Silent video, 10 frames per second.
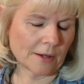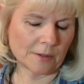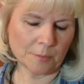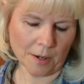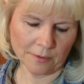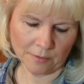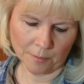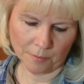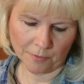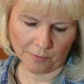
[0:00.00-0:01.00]
I did buy
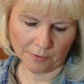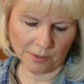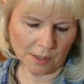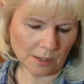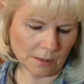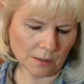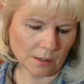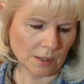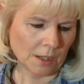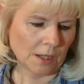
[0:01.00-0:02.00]
some velveteen
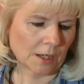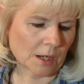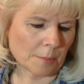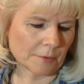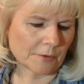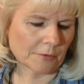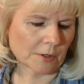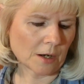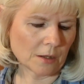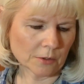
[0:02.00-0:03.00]
in a couple of
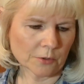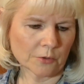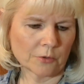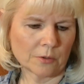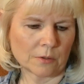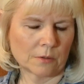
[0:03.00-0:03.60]
different colors.